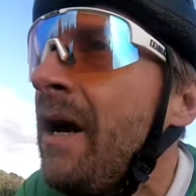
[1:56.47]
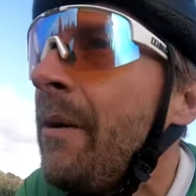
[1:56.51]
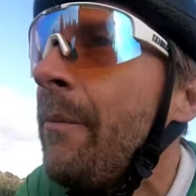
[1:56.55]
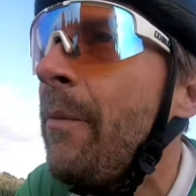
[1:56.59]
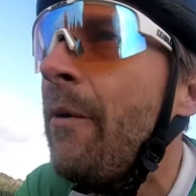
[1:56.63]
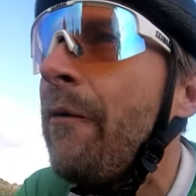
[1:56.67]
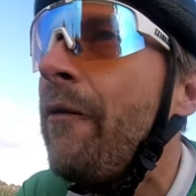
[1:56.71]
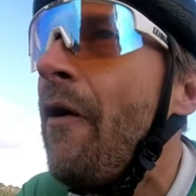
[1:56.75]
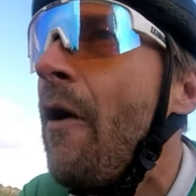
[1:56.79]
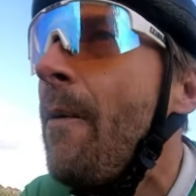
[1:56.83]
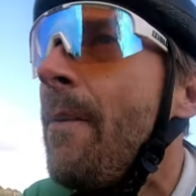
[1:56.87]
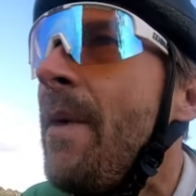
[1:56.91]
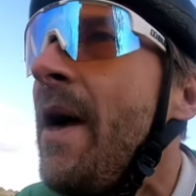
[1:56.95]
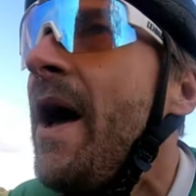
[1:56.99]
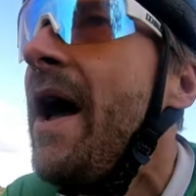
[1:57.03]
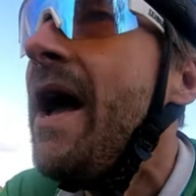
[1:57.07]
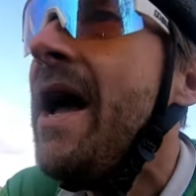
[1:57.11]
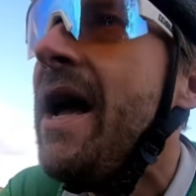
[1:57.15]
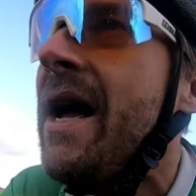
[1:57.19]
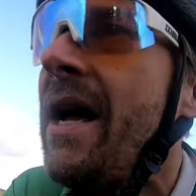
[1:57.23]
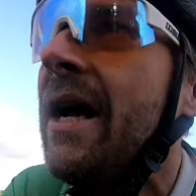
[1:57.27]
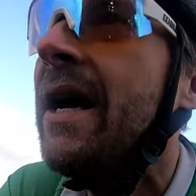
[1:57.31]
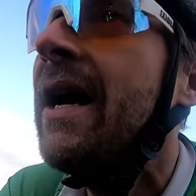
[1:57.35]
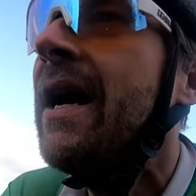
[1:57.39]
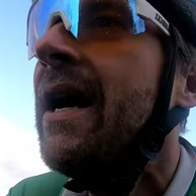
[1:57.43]
but from
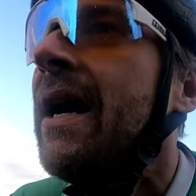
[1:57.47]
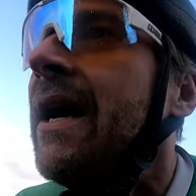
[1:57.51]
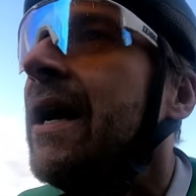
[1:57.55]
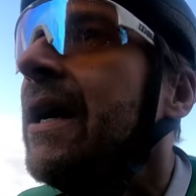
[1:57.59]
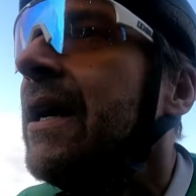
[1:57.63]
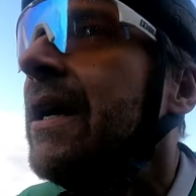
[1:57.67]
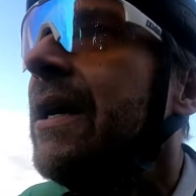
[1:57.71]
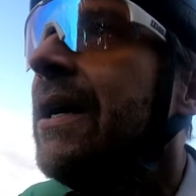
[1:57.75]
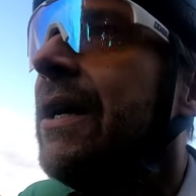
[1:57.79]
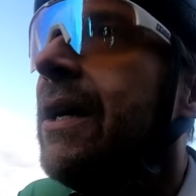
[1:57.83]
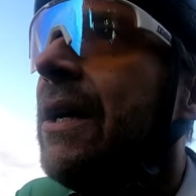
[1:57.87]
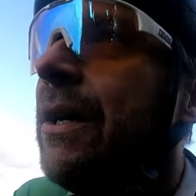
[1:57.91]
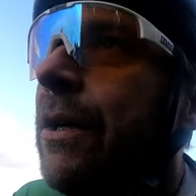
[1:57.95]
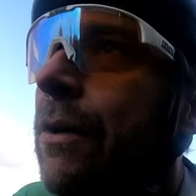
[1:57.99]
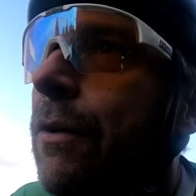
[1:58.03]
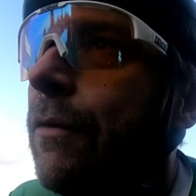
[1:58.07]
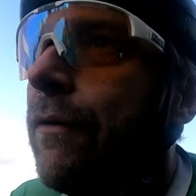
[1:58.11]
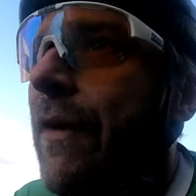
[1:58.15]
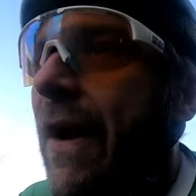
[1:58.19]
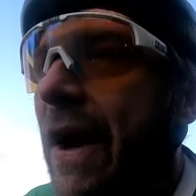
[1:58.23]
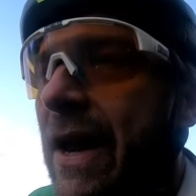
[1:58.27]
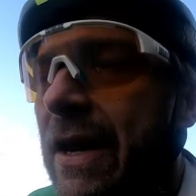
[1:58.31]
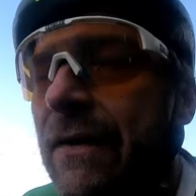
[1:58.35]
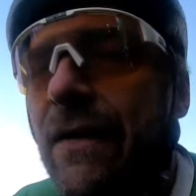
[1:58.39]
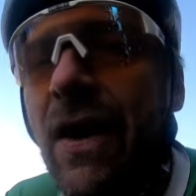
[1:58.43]
there you'll
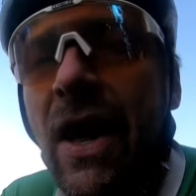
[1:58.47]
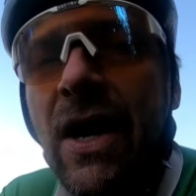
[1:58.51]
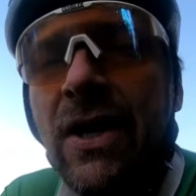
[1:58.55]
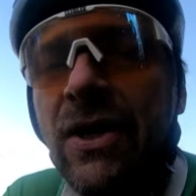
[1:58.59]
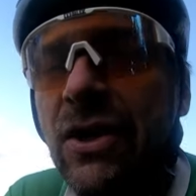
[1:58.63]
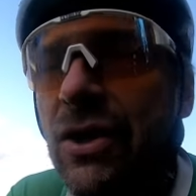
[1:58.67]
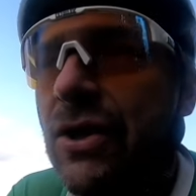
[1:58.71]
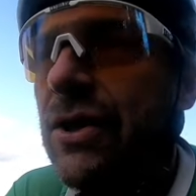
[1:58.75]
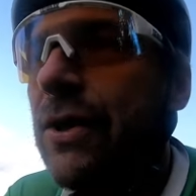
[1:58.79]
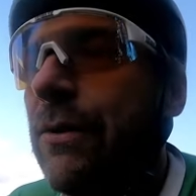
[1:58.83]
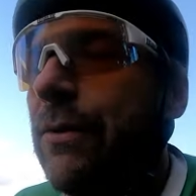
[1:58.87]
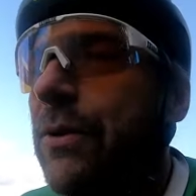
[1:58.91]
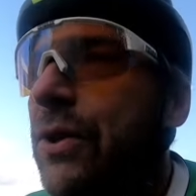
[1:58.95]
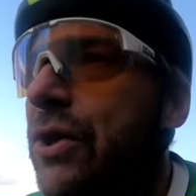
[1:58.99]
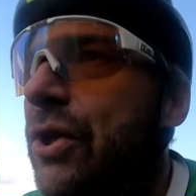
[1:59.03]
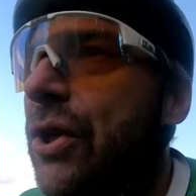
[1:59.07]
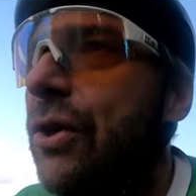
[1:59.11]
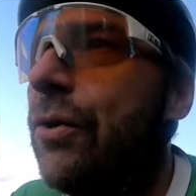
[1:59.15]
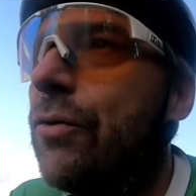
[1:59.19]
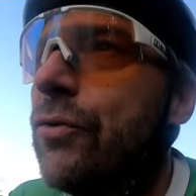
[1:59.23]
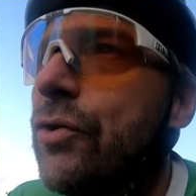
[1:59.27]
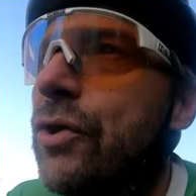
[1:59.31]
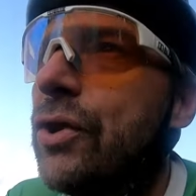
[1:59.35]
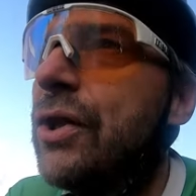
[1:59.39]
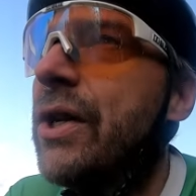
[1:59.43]
find events doing
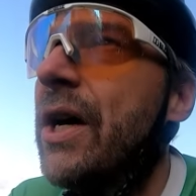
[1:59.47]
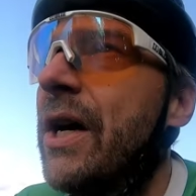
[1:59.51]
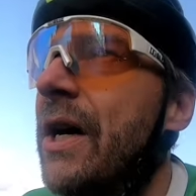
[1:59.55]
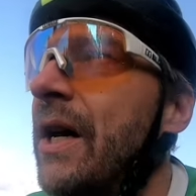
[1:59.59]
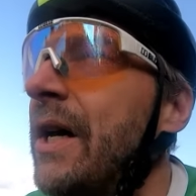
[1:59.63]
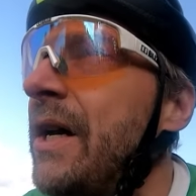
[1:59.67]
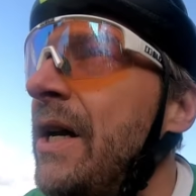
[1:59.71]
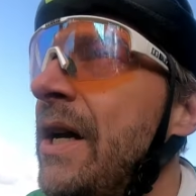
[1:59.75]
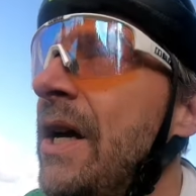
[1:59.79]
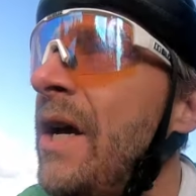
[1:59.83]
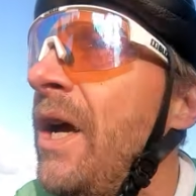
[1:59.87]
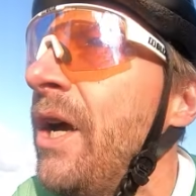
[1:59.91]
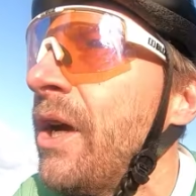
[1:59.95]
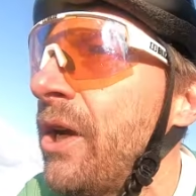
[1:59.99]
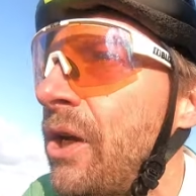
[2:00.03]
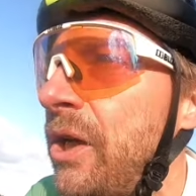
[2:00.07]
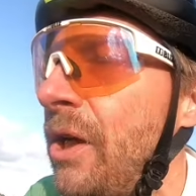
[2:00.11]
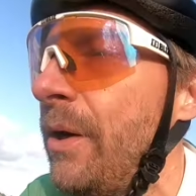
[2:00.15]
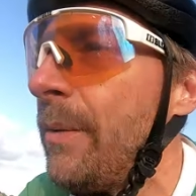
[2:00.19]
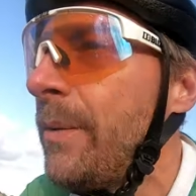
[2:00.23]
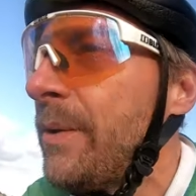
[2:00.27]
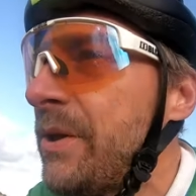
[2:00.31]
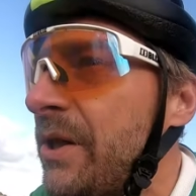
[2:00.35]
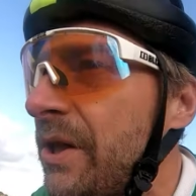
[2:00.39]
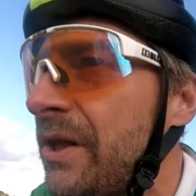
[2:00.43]
200
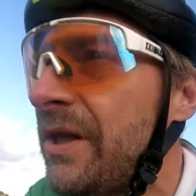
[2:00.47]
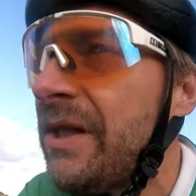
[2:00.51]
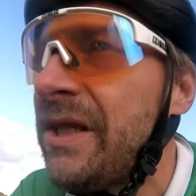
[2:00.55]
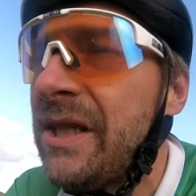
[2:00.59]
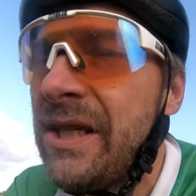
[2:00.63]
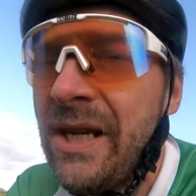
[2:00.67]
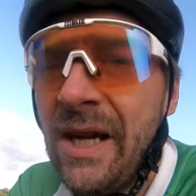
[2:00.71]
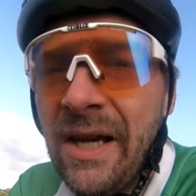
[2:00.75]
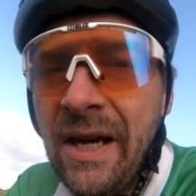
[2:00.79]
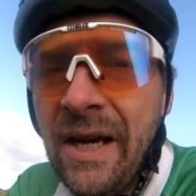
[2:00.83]
kilometers.